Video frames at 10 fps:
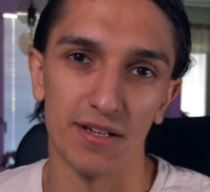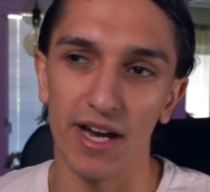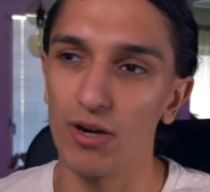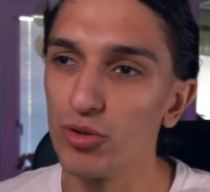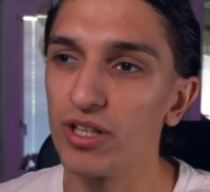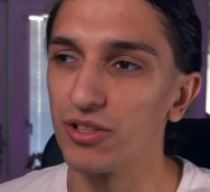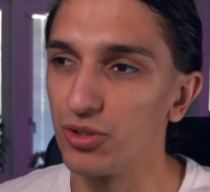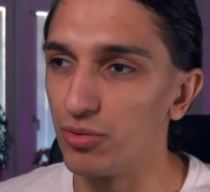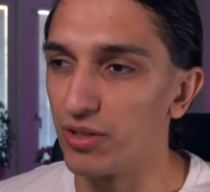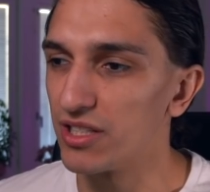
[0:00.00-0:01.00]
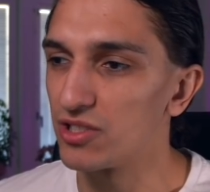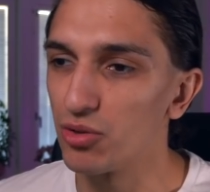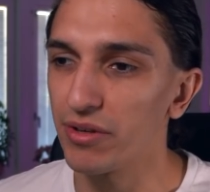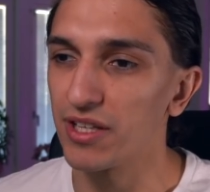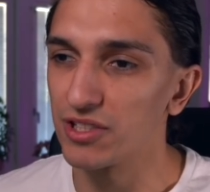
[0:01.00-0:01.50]
I really do. He's
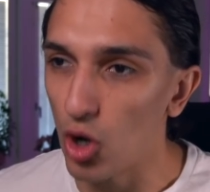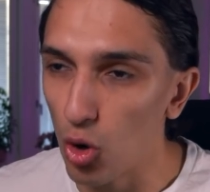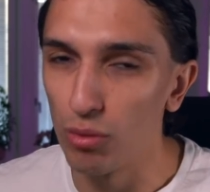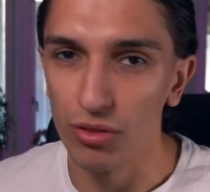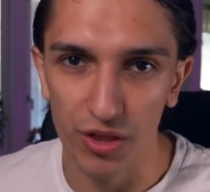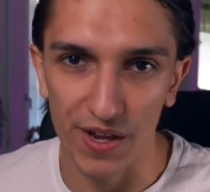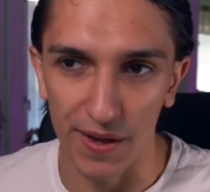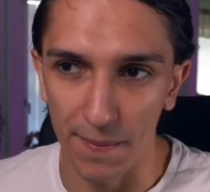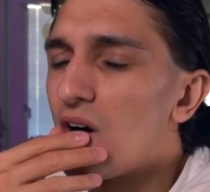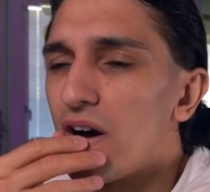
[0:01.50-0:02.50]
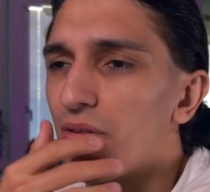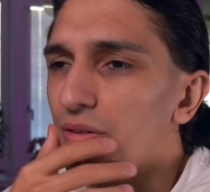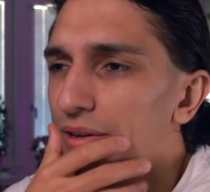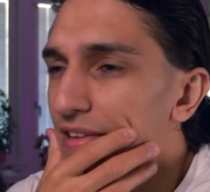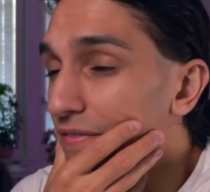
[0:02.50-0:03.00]
doing his own thing.
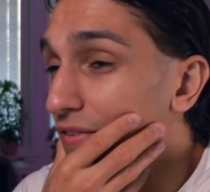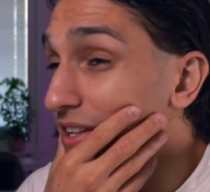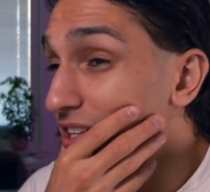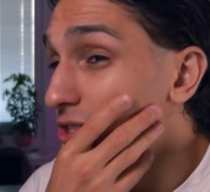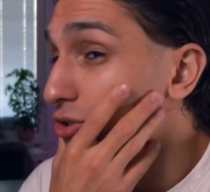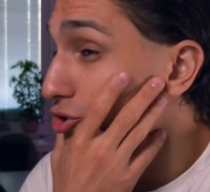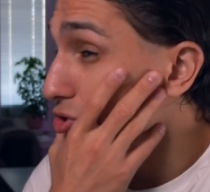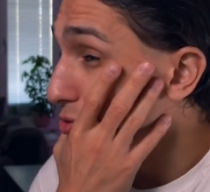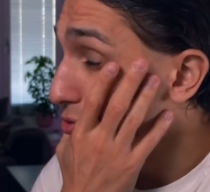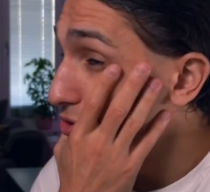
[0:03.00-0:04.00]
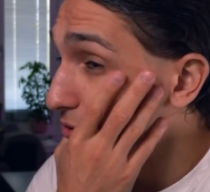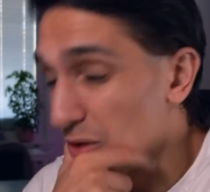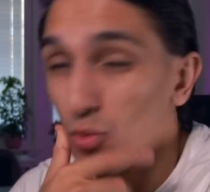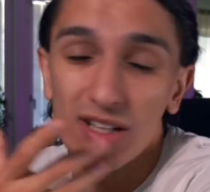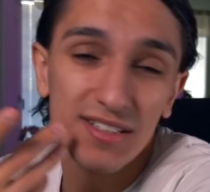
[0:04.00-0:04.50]
Well, if I need to choose
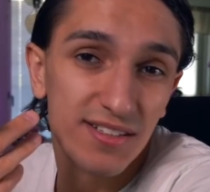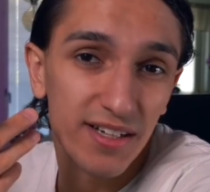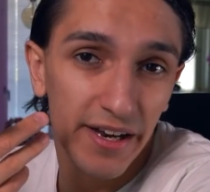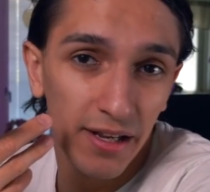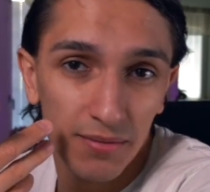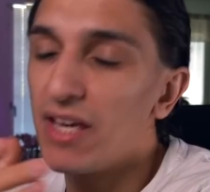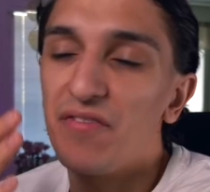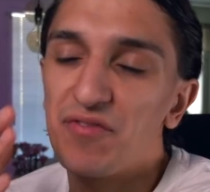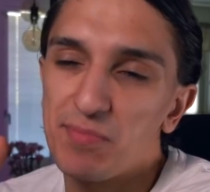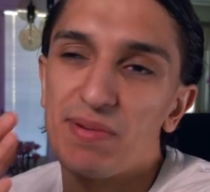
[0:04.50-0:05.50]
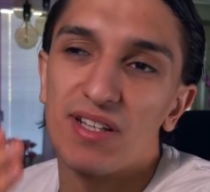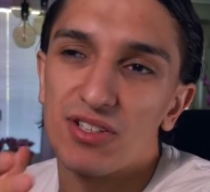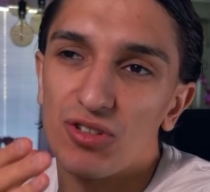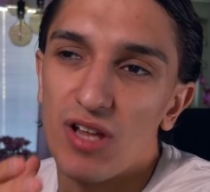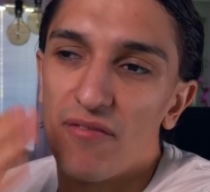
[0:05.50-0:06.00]
one style, if
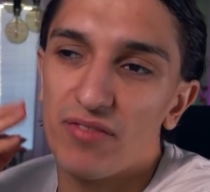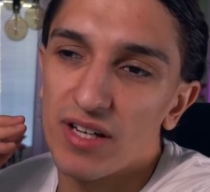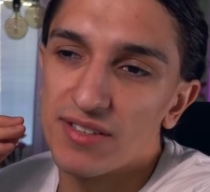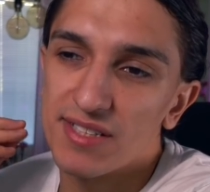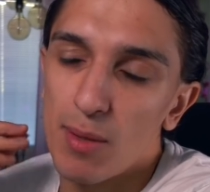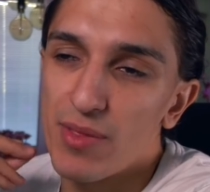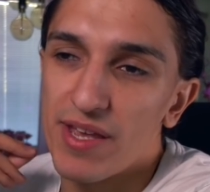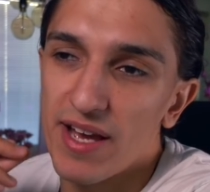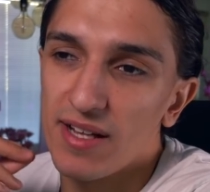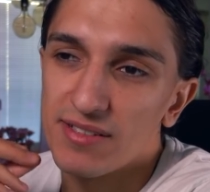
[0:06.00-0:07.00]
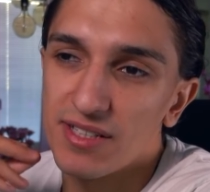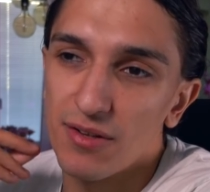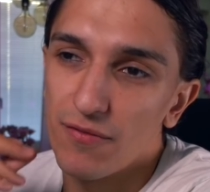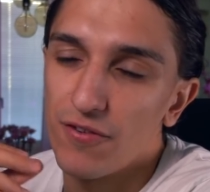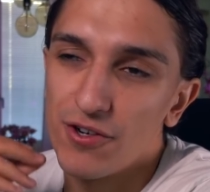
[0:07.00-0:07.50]
Spinazzola have done something else in
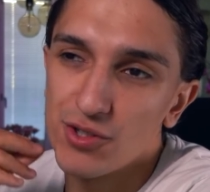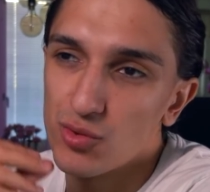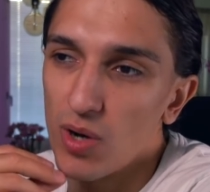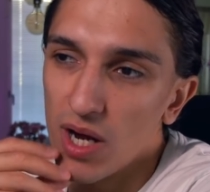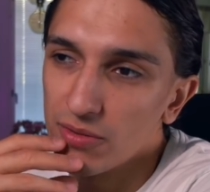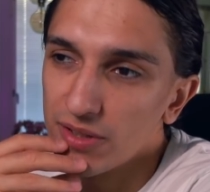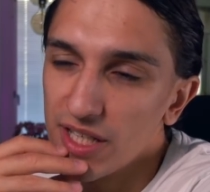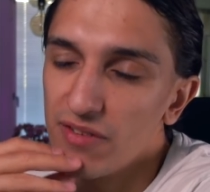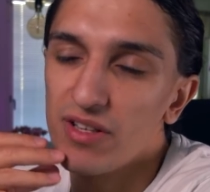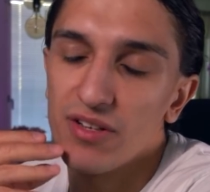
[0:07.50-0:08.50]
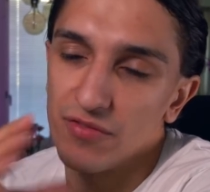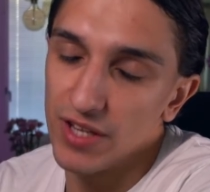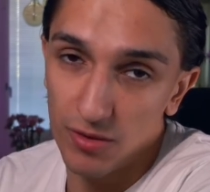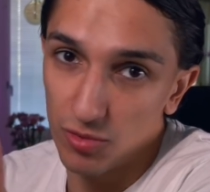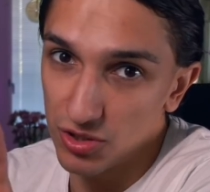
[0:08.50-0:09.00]
the first round, even if
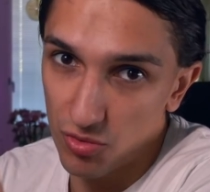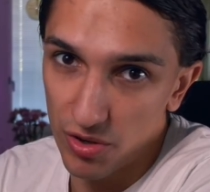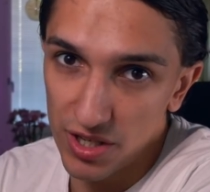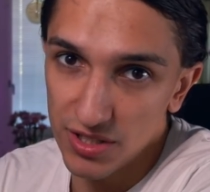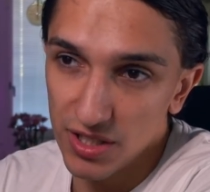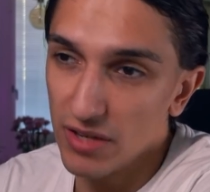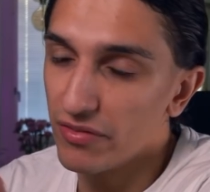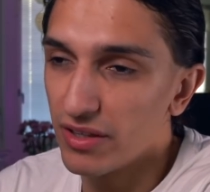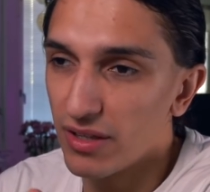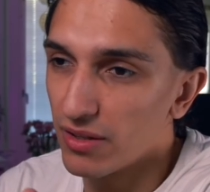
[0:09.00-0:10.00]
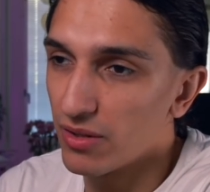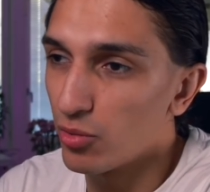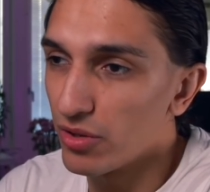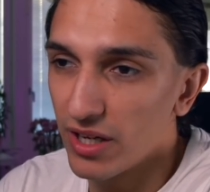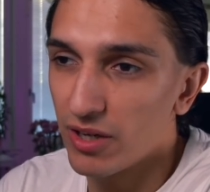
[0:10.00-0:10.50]
that was crazy, if he done
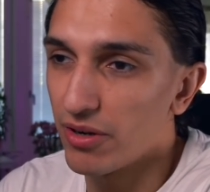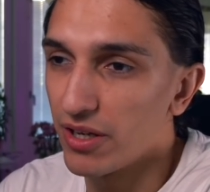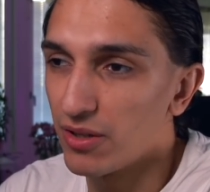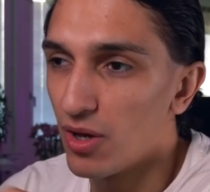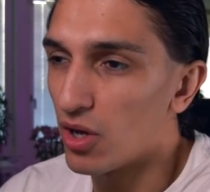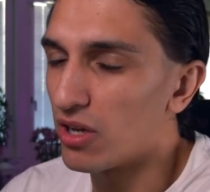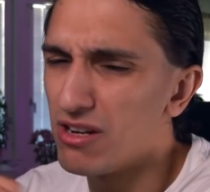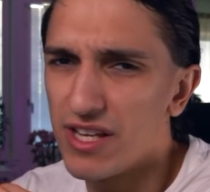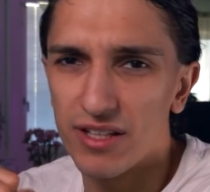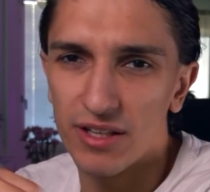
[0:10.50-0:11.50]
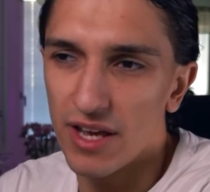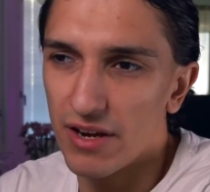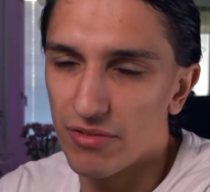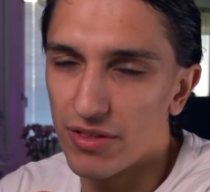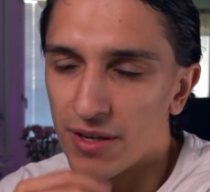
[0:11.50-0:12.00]
without it, clean and
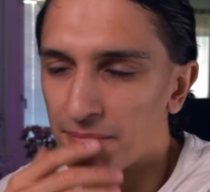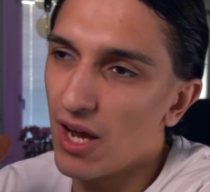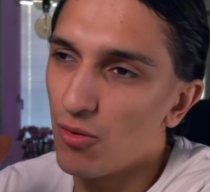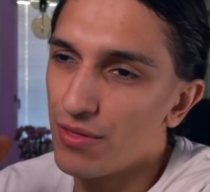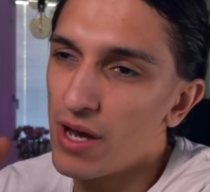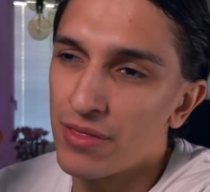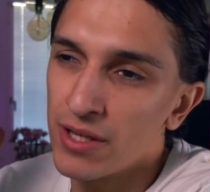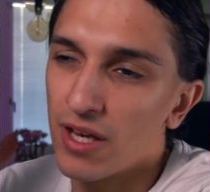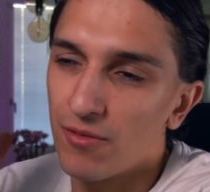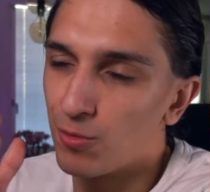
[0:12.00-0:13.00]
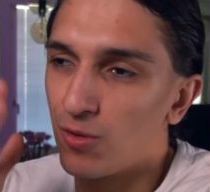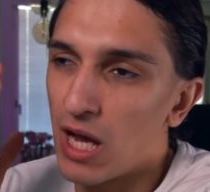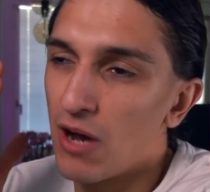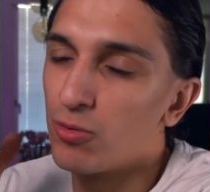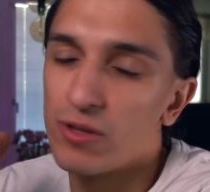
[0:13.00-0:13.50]
everything, I, I think I,
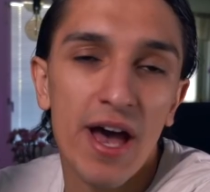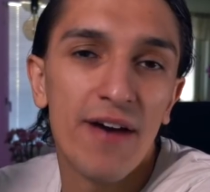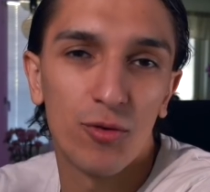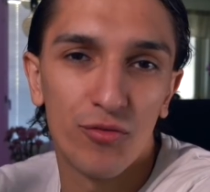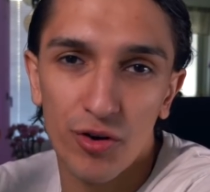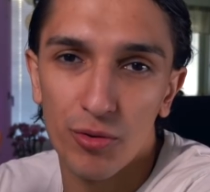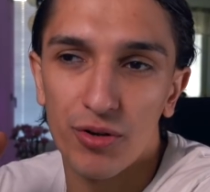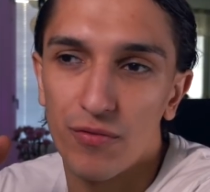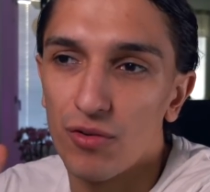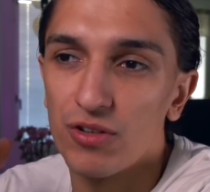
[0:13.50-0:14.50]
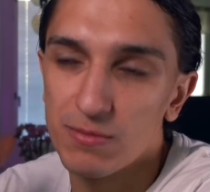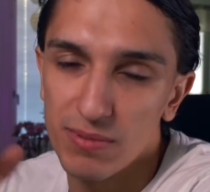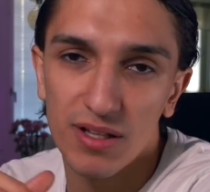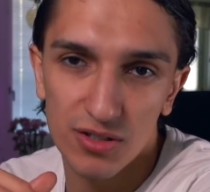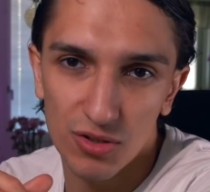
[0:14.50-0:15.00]
I would have voted for
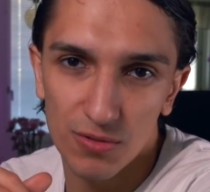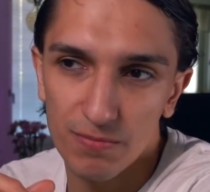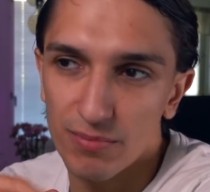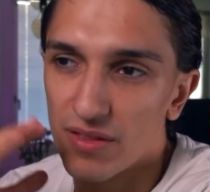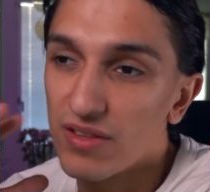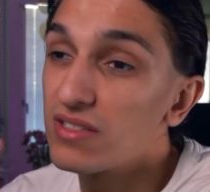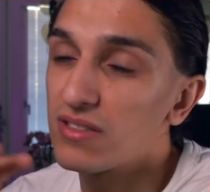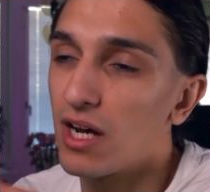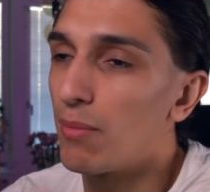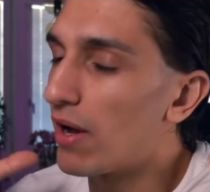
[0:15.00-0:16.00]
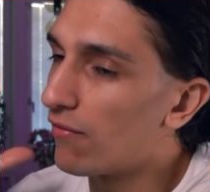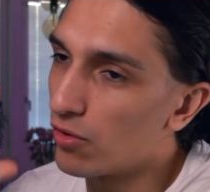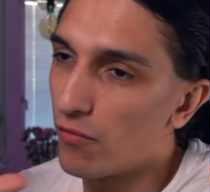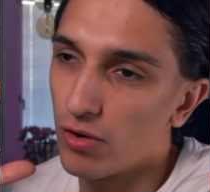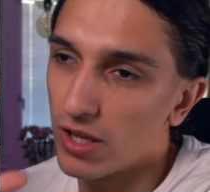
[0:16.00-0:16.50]
Spinazzola. But this time I
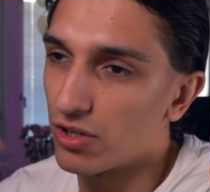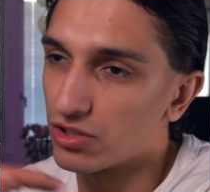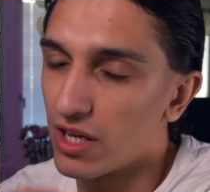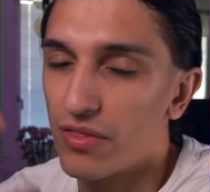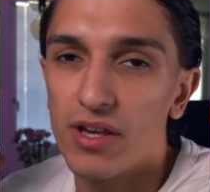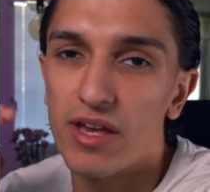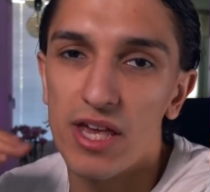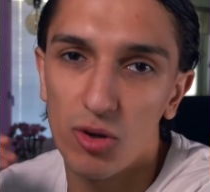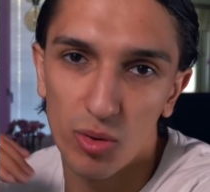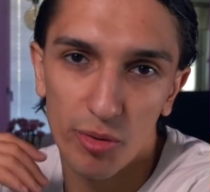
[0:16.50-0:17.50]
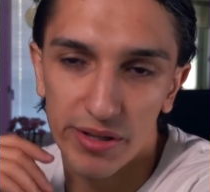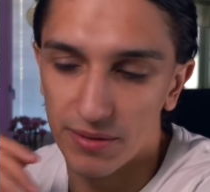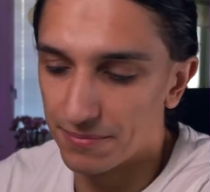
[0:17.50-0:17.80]
vote for La Rosa. I think he will win.